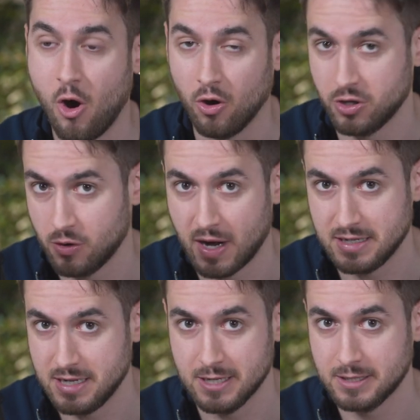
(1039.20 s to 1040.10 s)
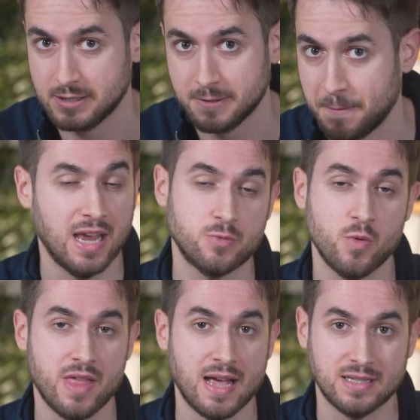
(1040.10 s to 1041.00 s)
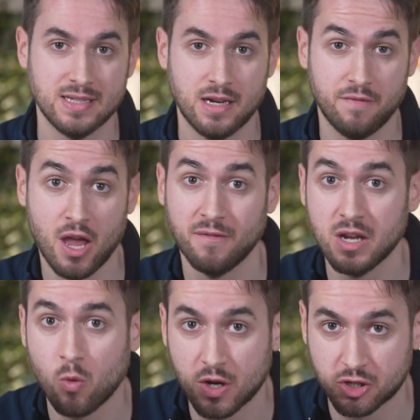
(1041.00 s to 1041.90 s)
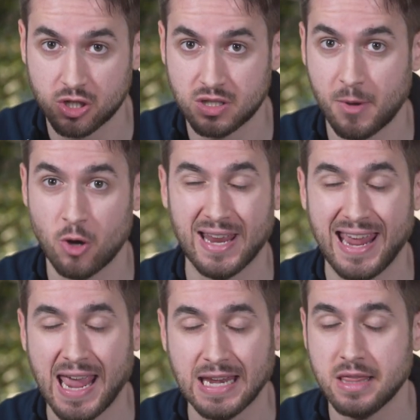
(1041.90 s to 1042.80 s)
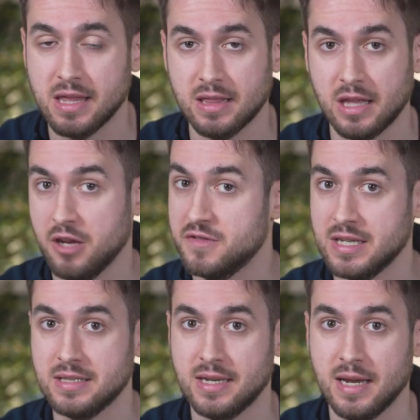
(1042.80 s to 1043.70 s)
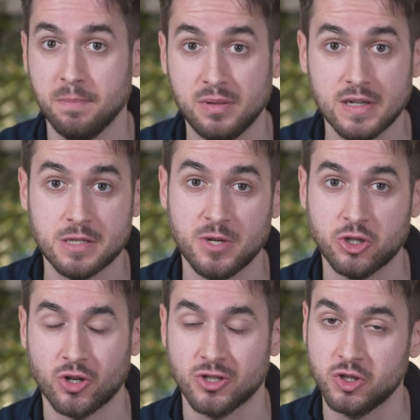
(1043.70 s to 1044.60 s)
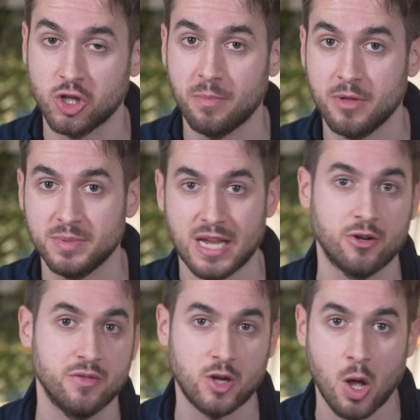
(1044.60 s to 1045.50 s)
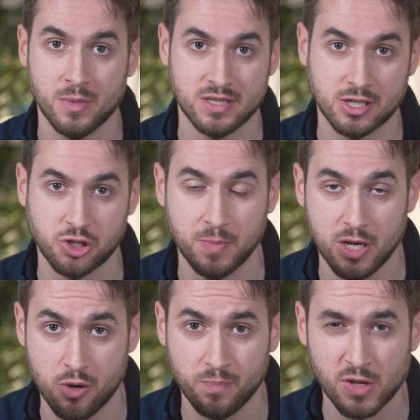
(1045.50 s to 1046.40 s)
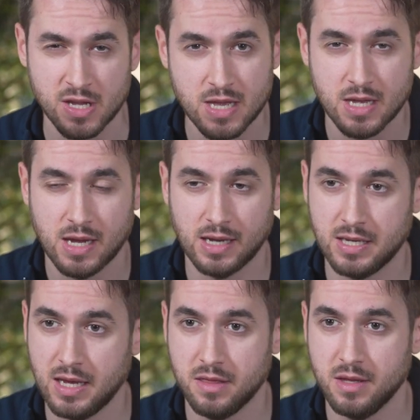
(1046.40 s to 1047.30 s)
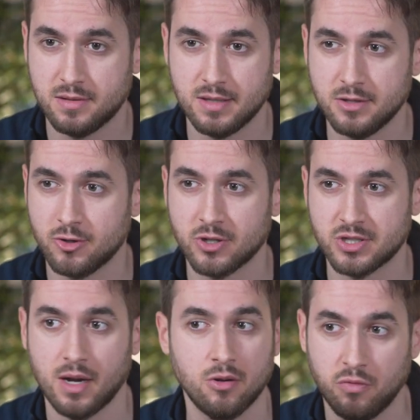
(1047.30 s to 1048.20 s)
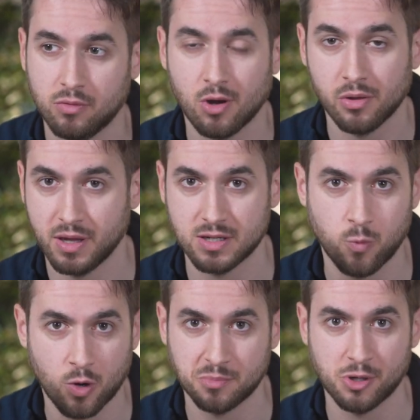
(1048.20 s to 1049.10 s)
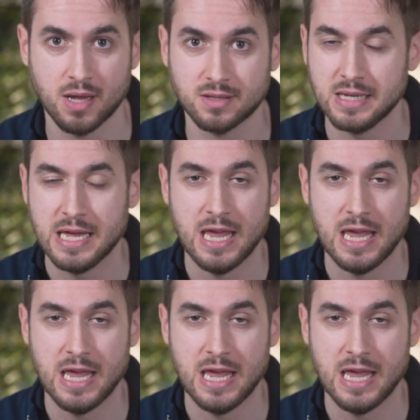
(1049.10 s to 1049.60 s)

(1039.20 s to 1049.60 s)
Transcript: on your ideas. And with that said, if you have any questions about anything that you've seen today, please be sure to drop them down in the comment section below. And hey, this is your channel for all things WordPress,